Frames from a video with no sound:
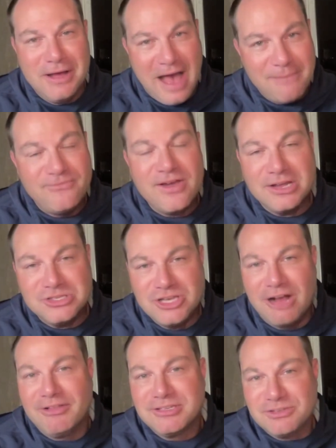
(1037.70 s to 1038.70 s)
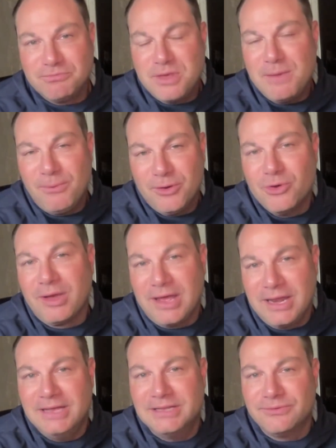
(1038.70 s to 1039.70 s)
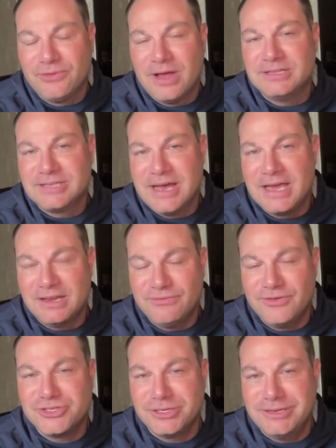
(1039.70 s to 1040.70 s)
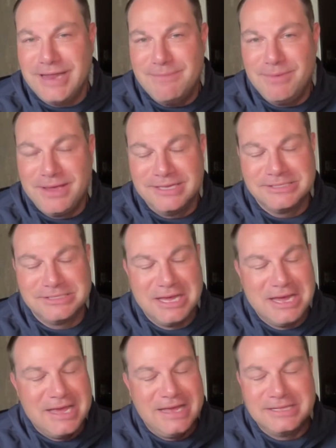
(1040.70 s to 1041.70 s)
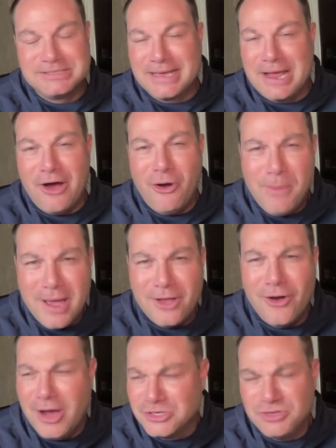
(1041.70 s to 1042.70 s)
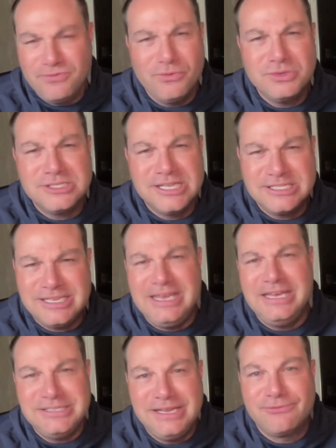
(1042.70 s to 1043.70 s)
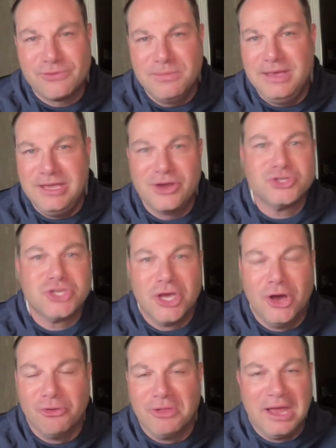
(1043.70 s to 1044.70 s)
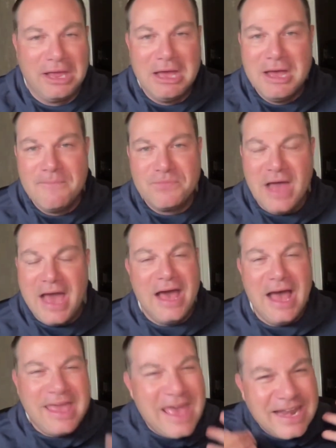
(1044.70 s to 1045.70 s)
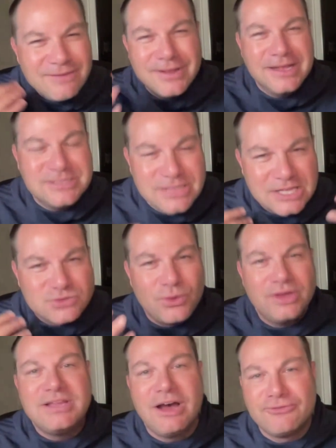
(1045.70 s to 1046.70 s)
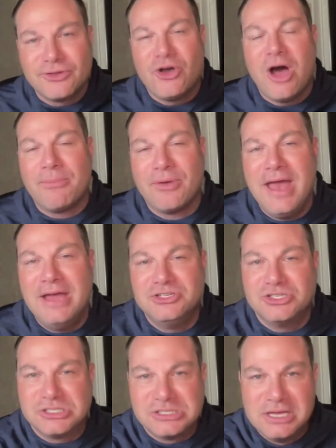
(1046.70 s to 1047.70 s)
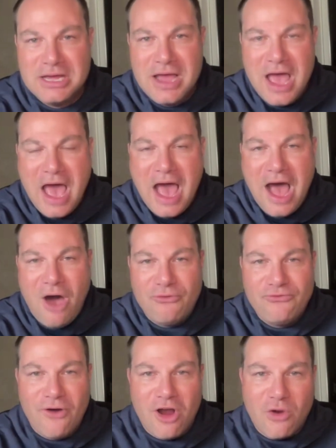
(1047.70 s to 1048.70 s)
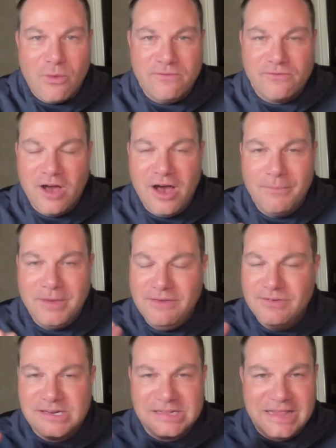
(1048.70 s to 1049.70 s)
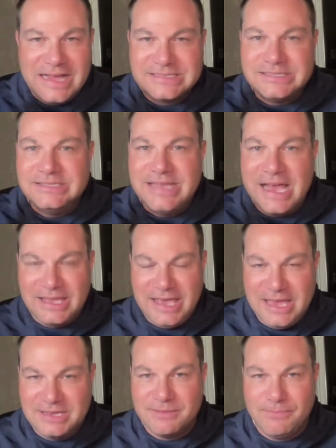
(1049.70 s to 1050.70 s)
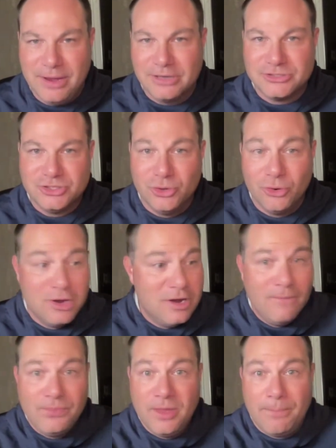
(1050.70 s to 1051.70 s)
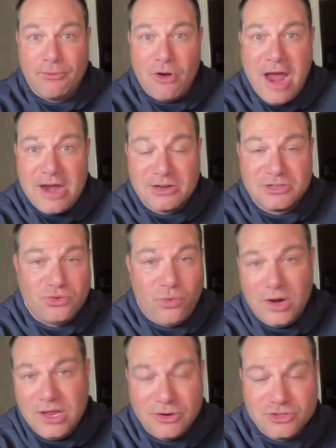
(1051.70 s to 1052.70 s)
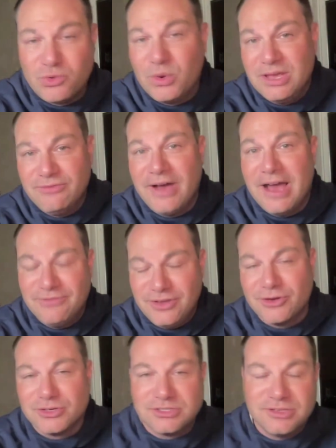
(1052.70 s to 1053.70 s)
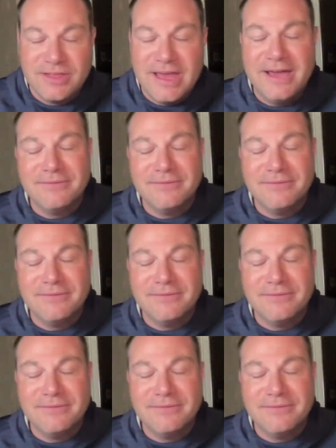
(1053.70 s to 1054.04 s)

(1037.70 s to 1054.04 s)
I'm very jealous of people who are getting into fly tying and fishing today, because it's like, oh my gosh, if it was this easy for me years ago, like I can't even, it's really tough to comprehend just how far we've come even in the last decade compared to the prior 20 or 25 years to that.